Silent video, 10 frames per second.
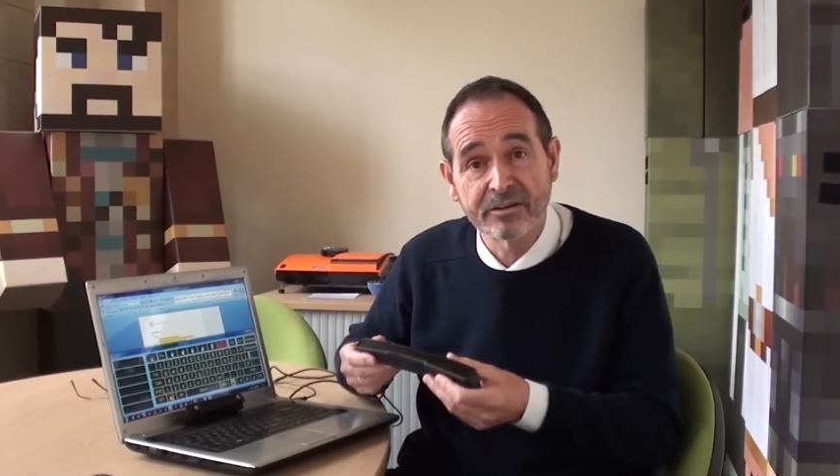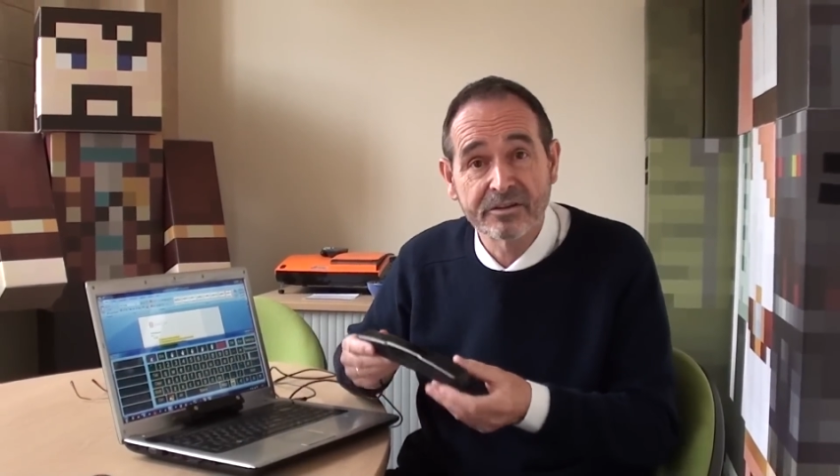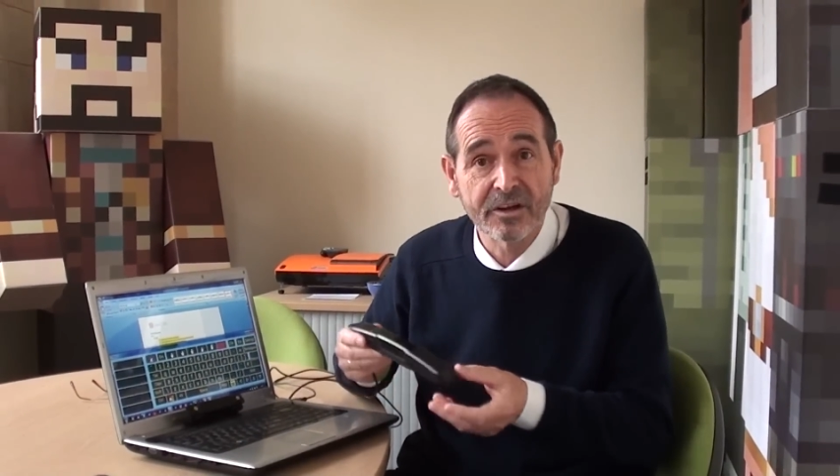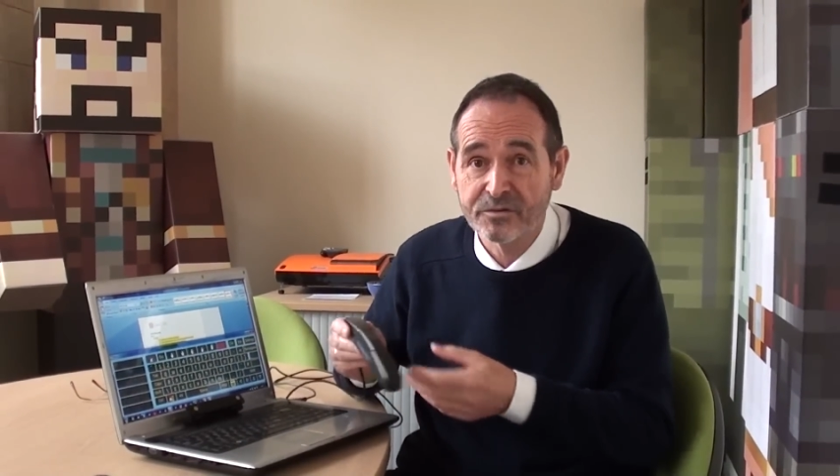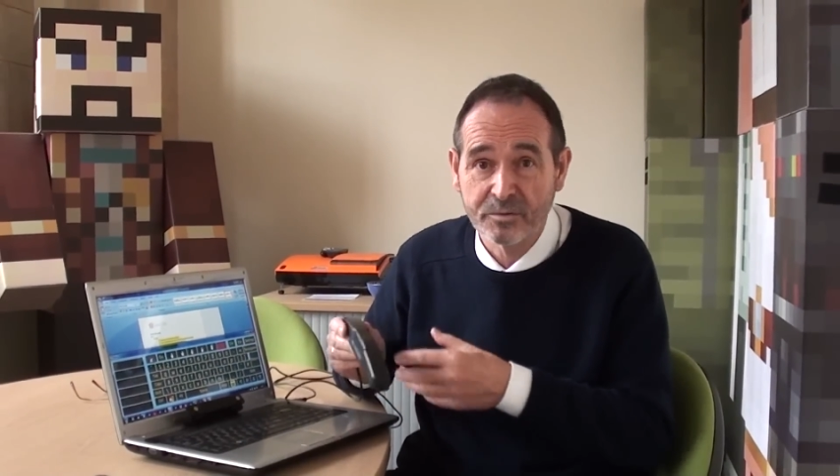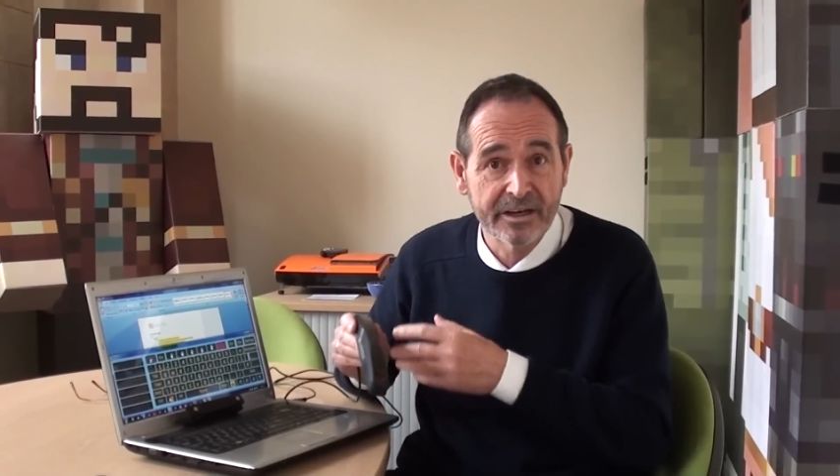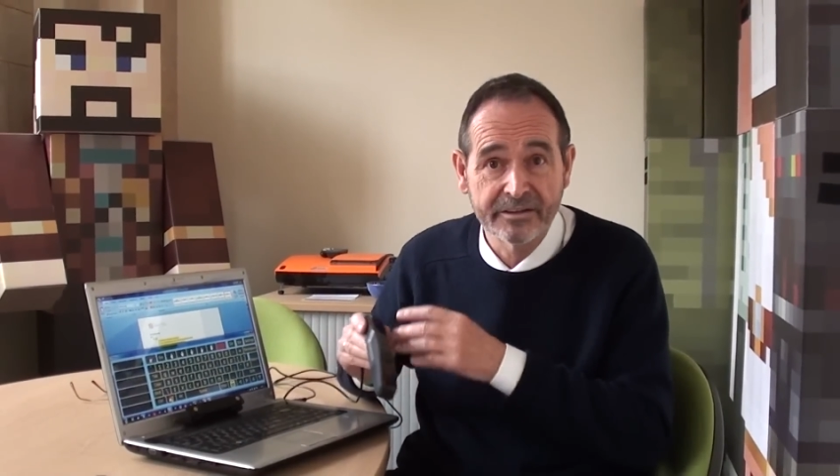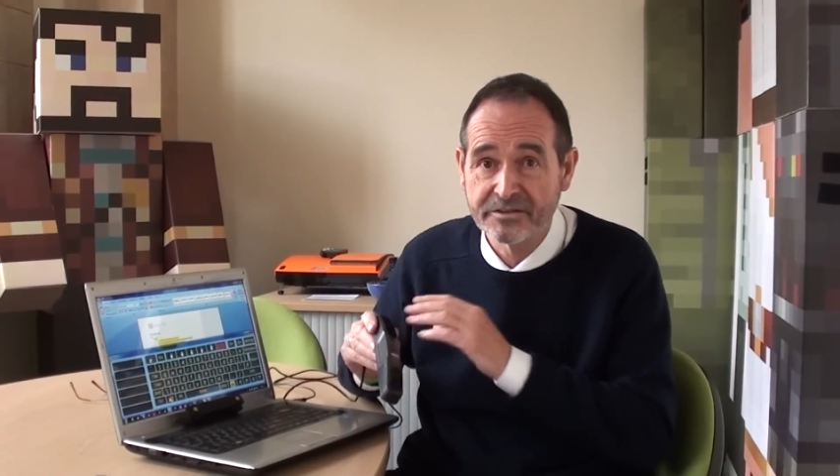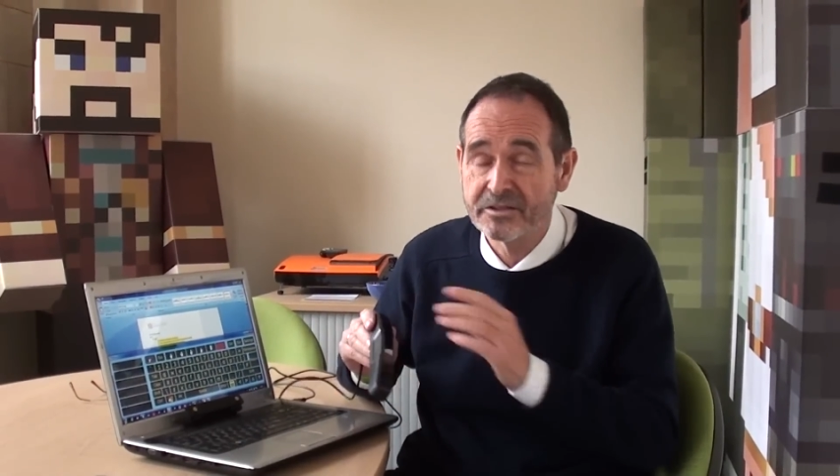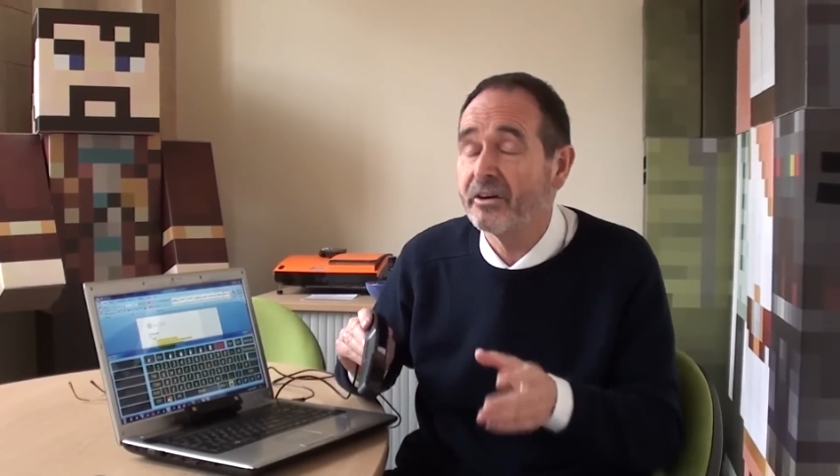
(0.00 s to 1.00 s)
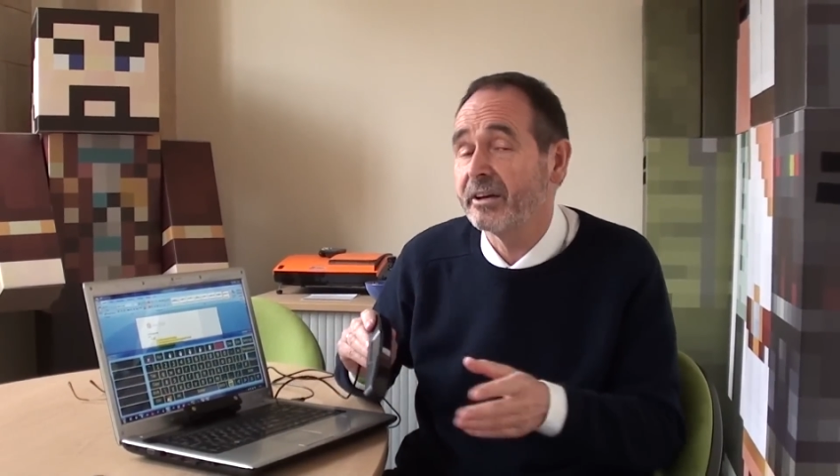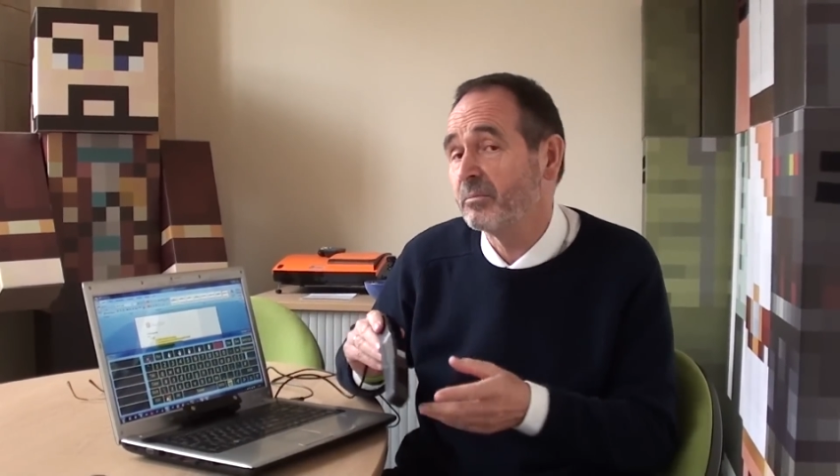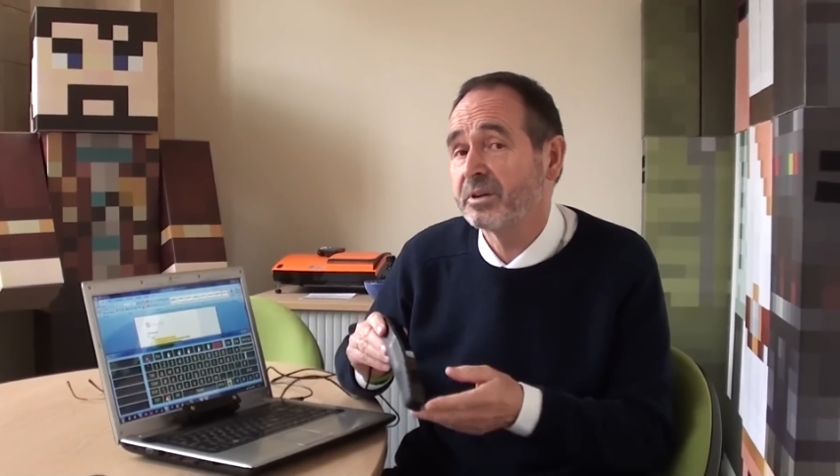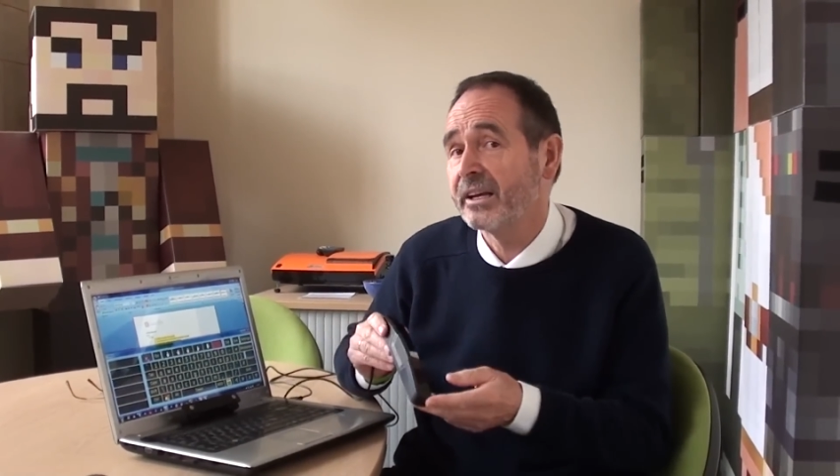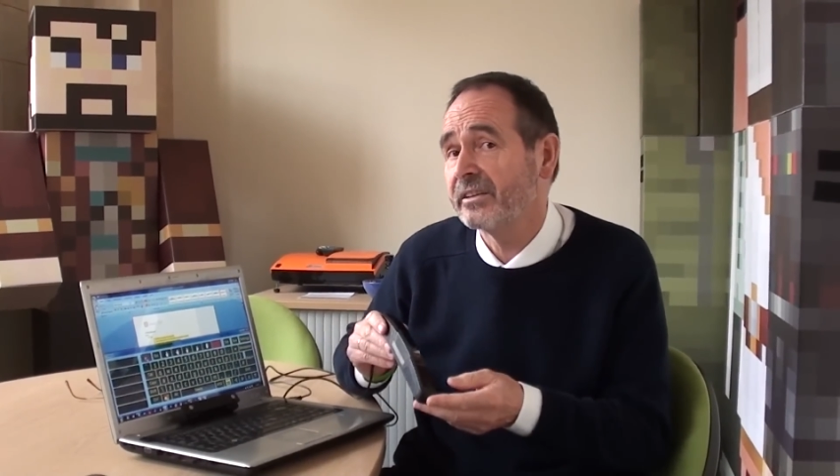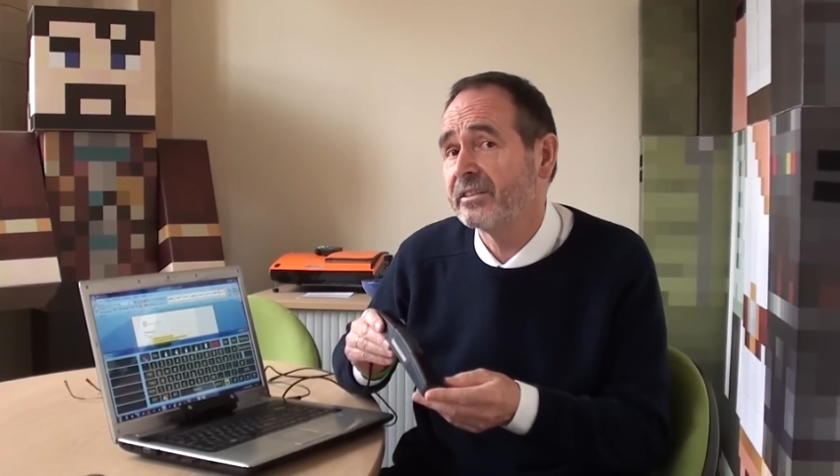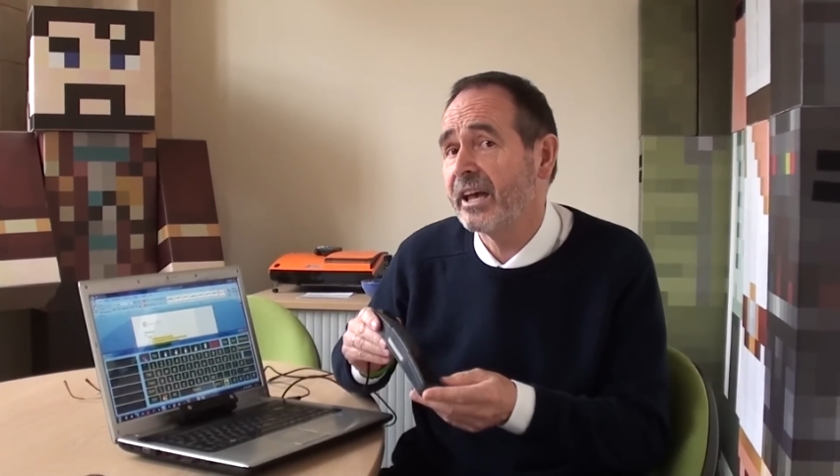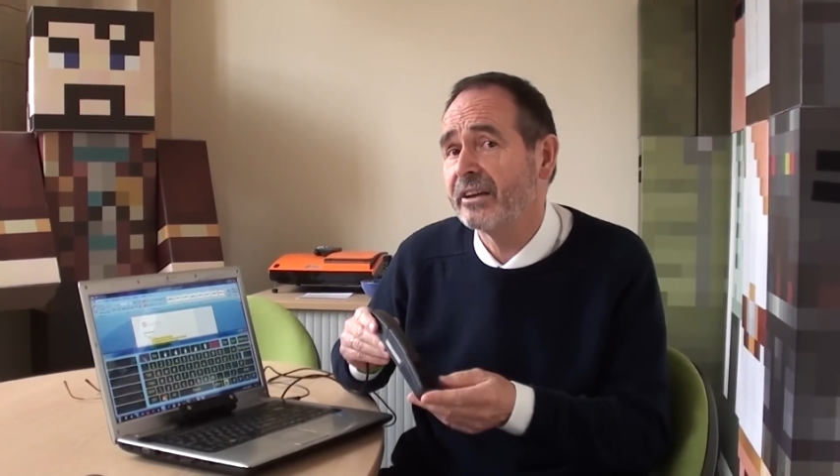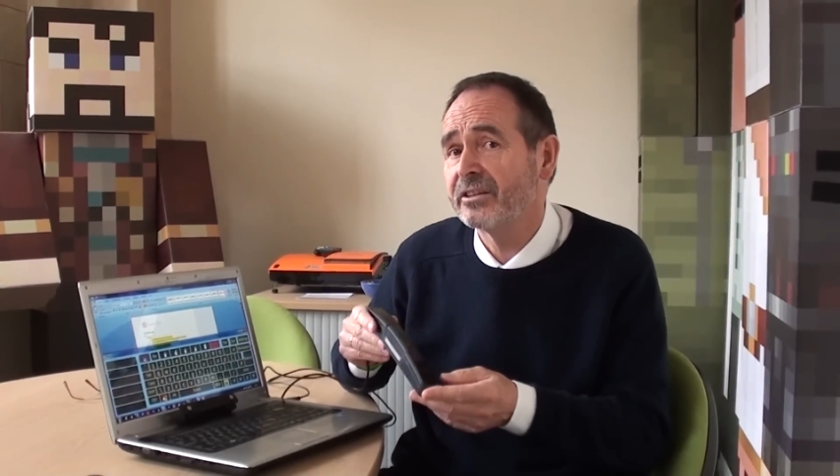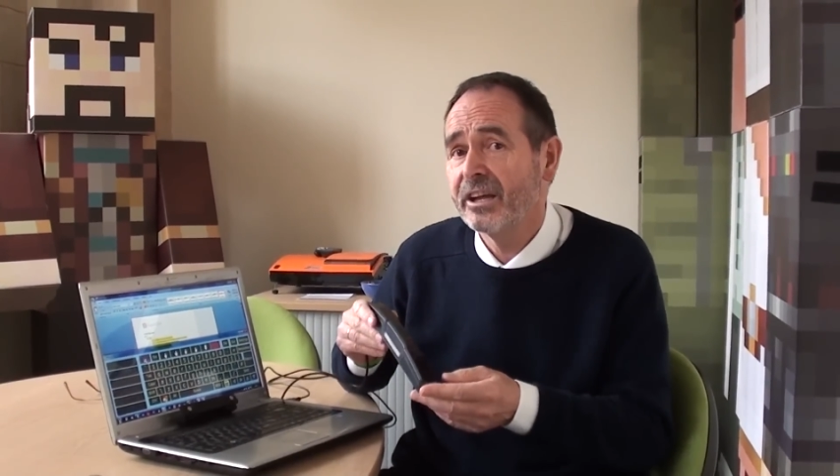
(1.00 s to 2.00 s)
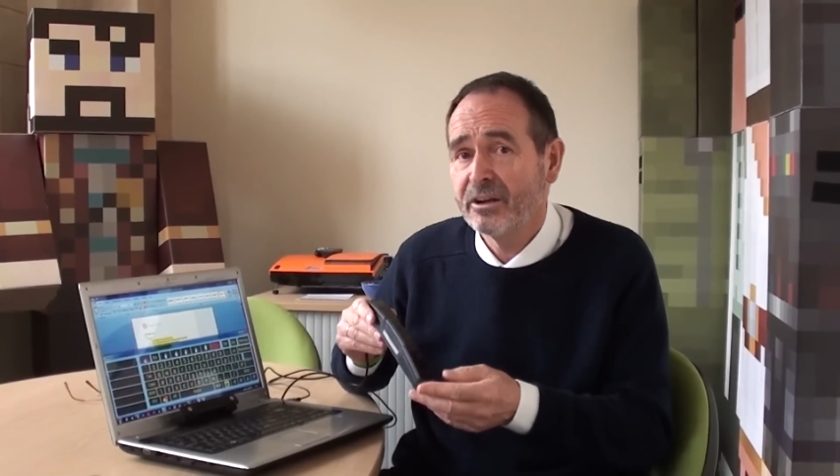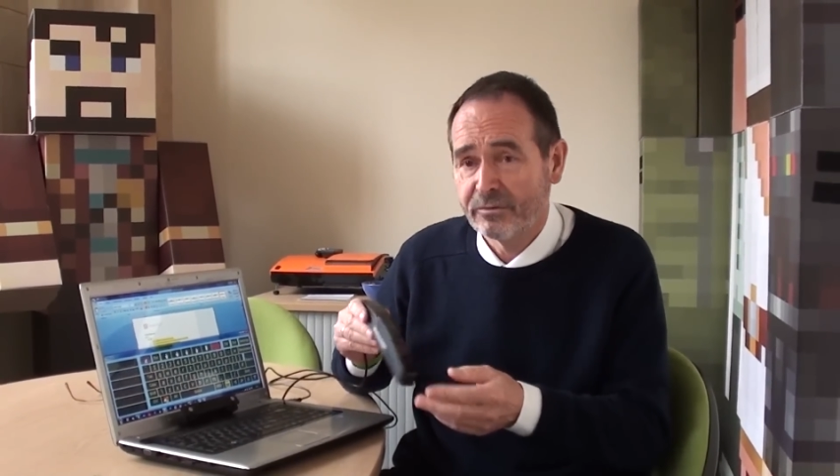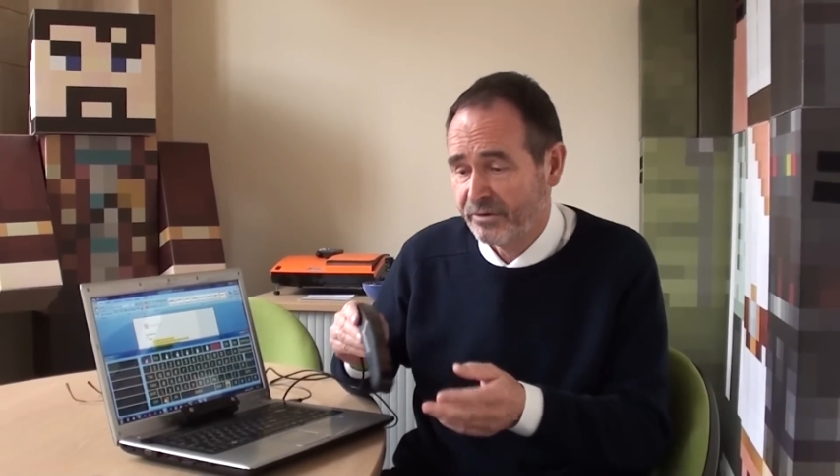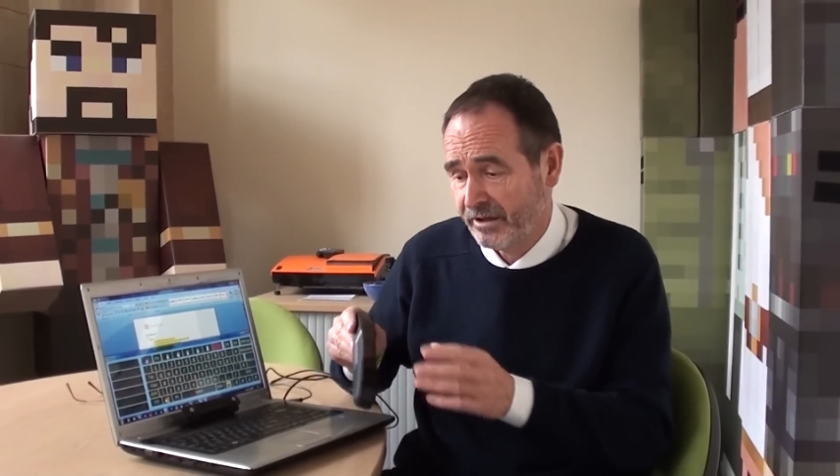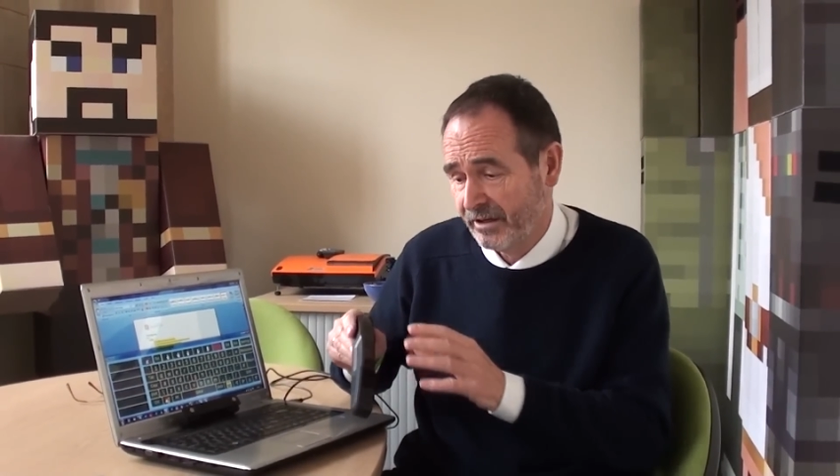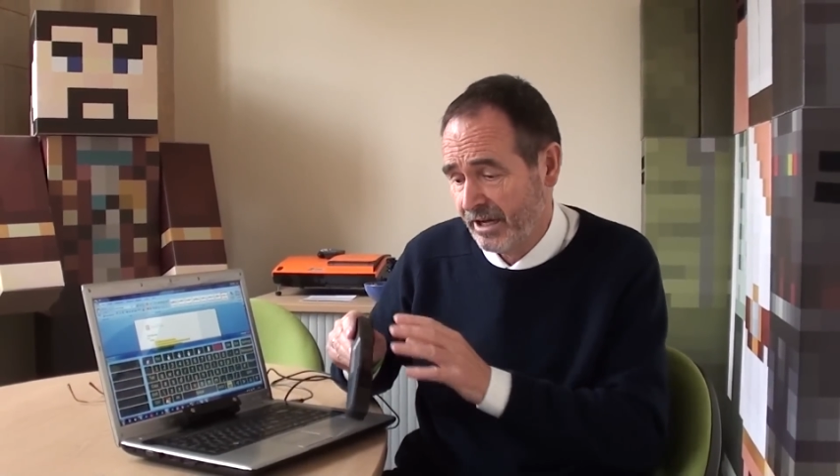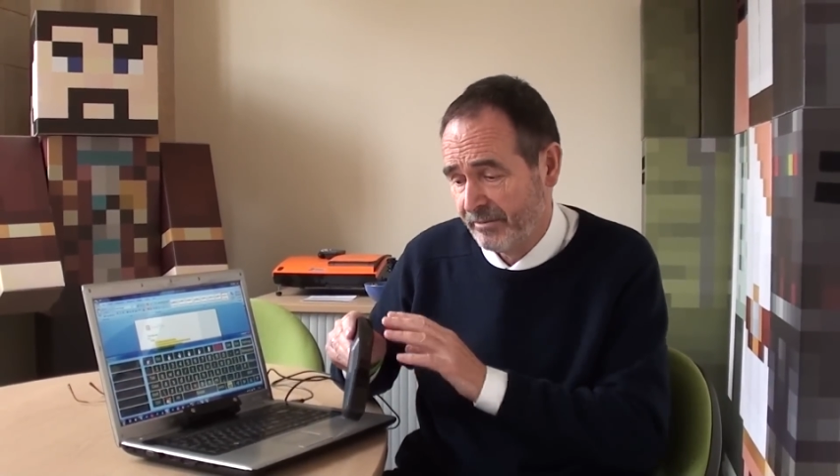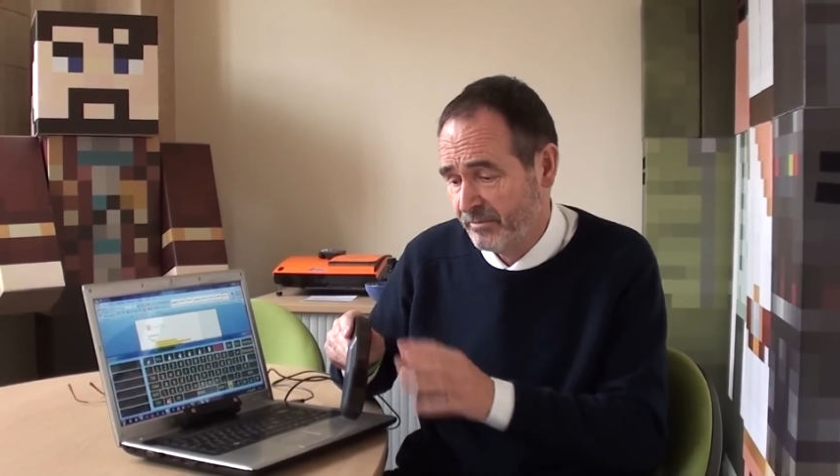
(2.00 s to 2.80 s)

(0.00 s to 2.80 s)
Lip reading: and the software is not in place yet for it